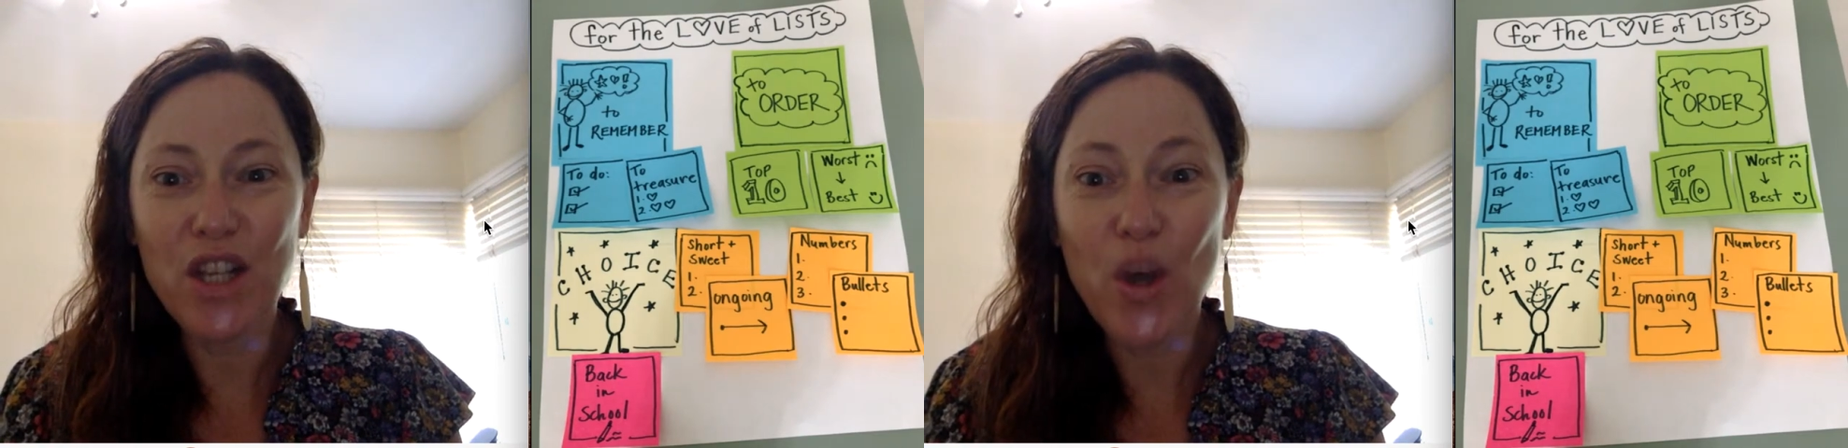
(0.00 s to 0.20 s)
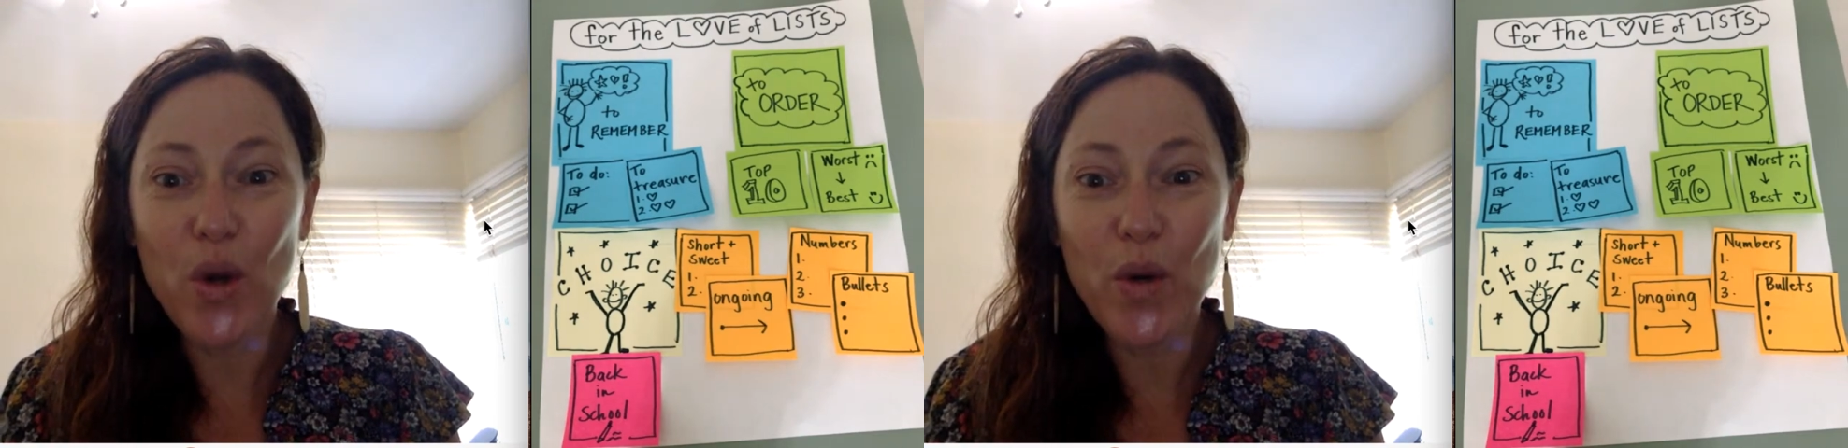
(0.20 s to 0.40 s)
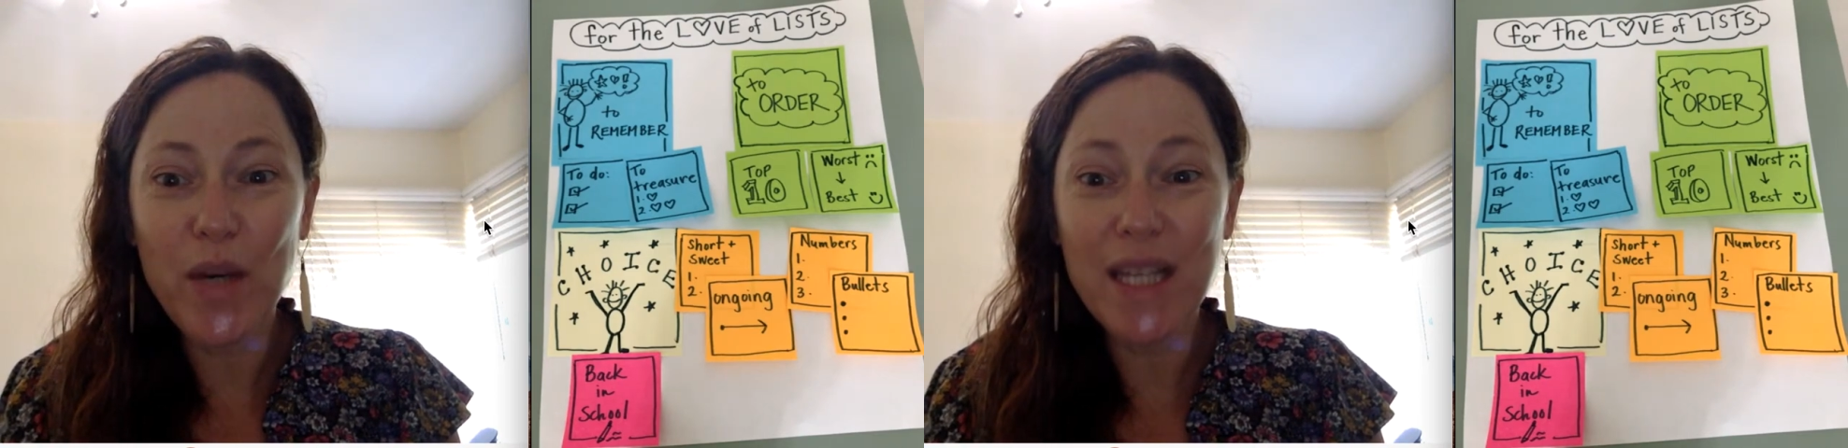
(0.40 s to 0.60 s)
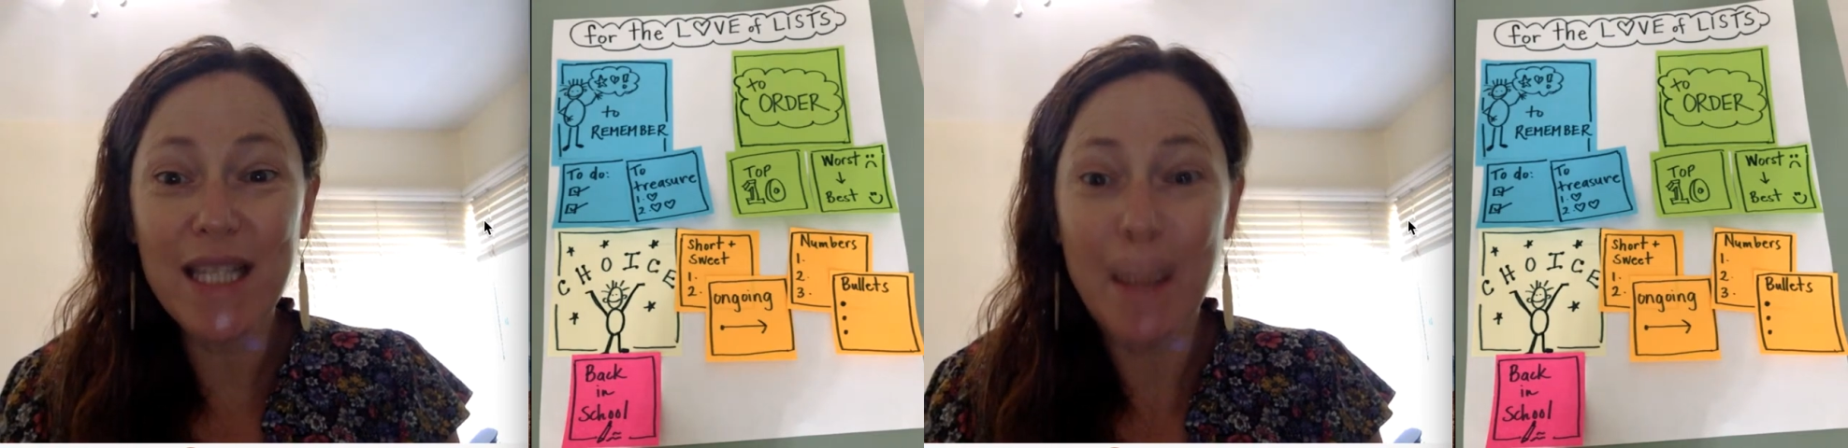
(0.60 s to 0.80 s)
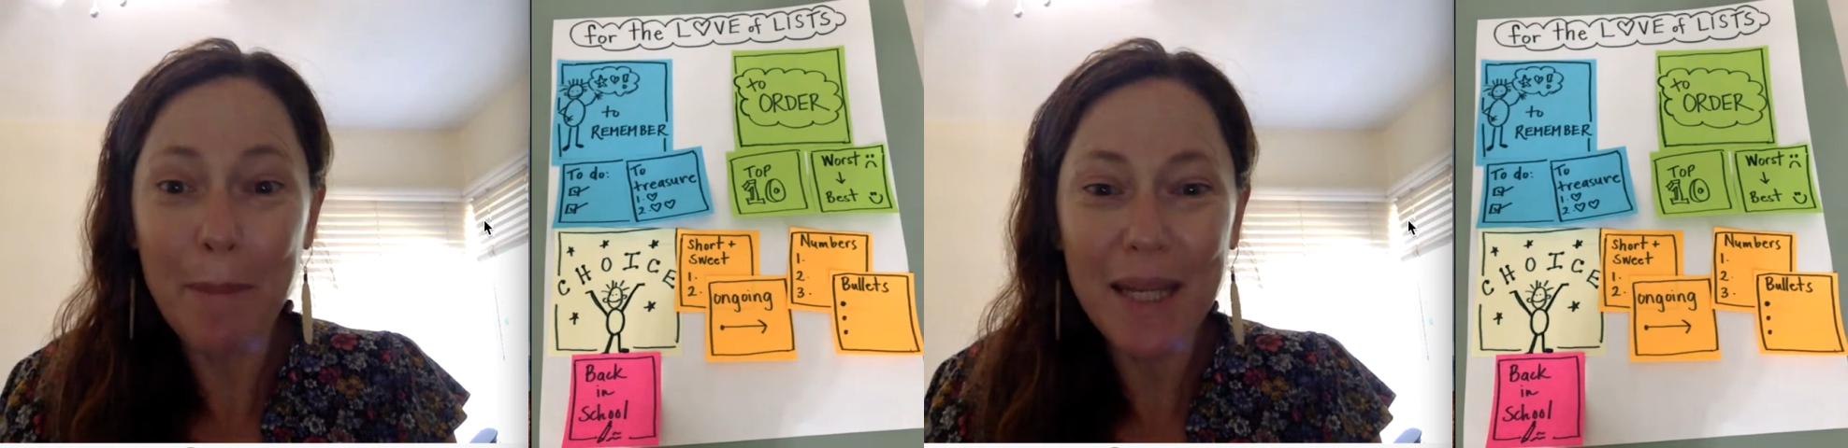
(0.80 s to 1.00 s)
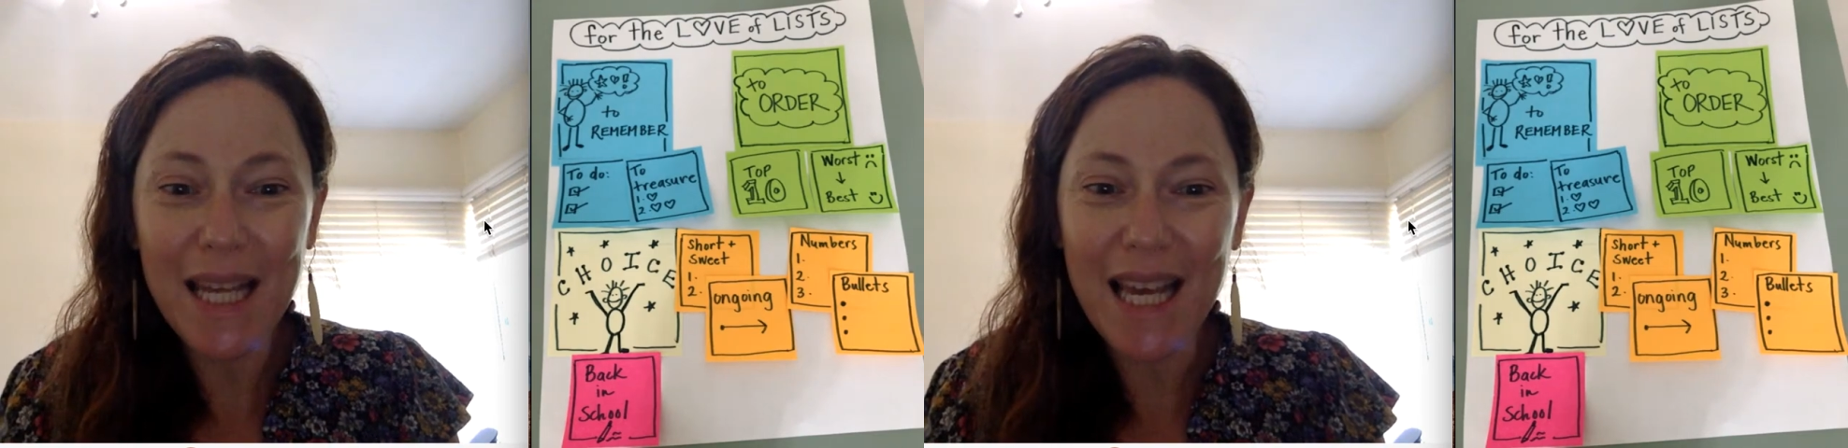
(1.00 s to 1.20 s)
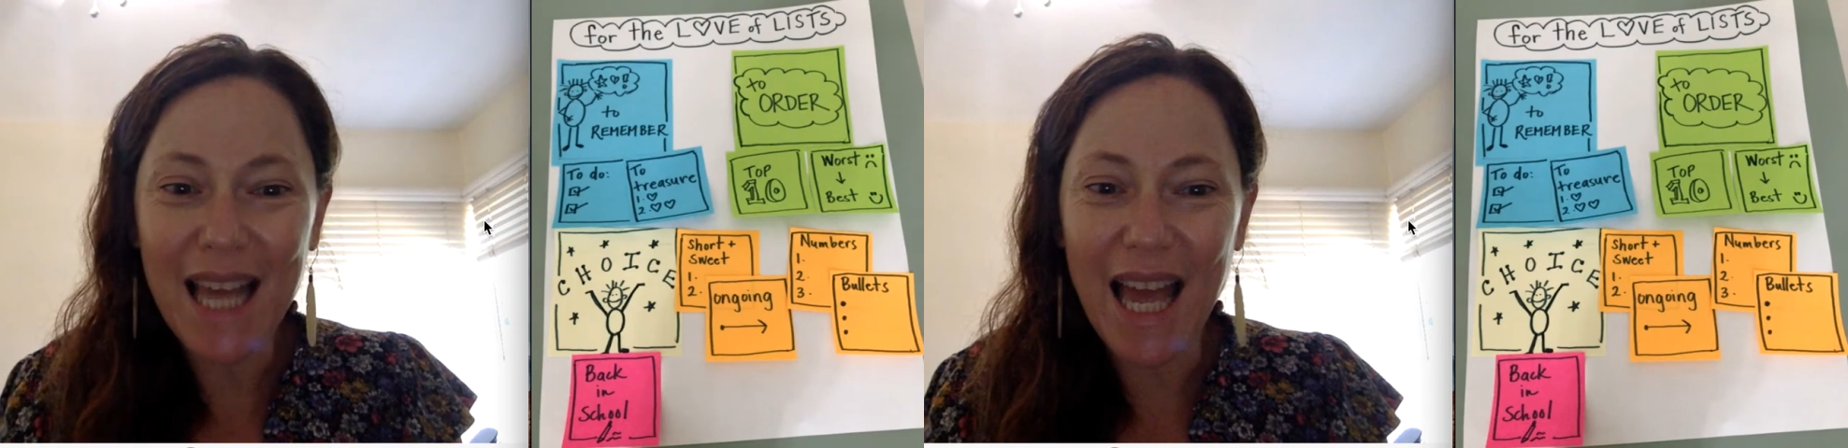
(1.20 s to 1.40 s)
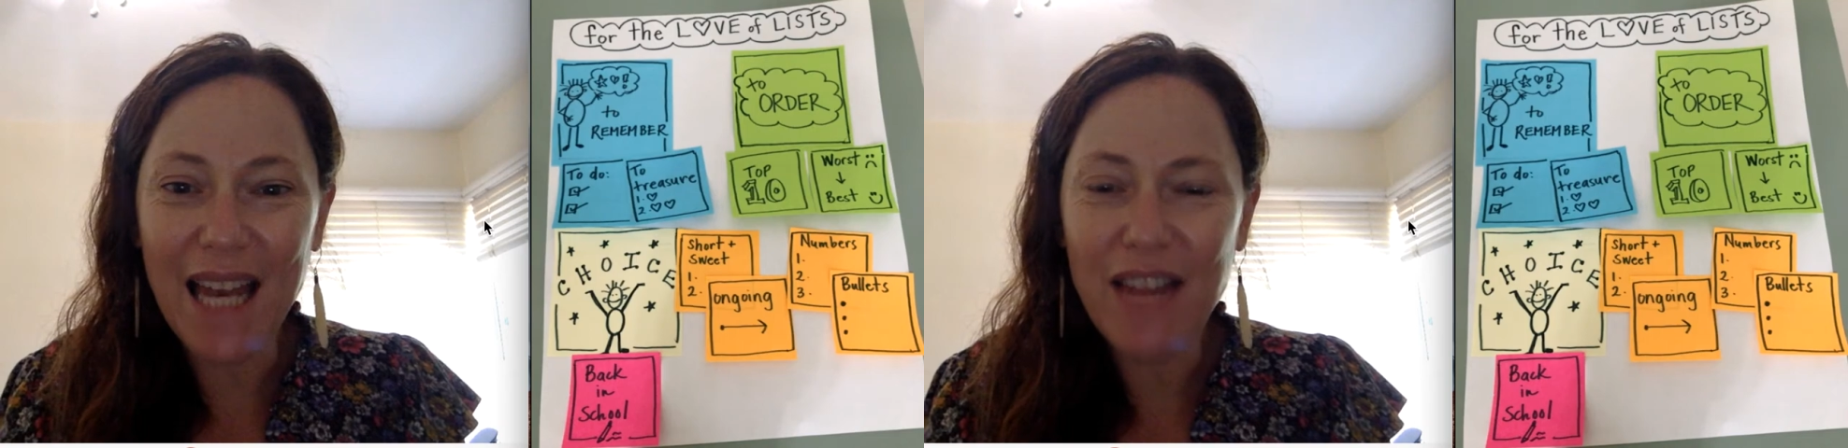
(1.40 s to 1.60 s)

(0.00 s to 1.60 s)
go to an assembly again.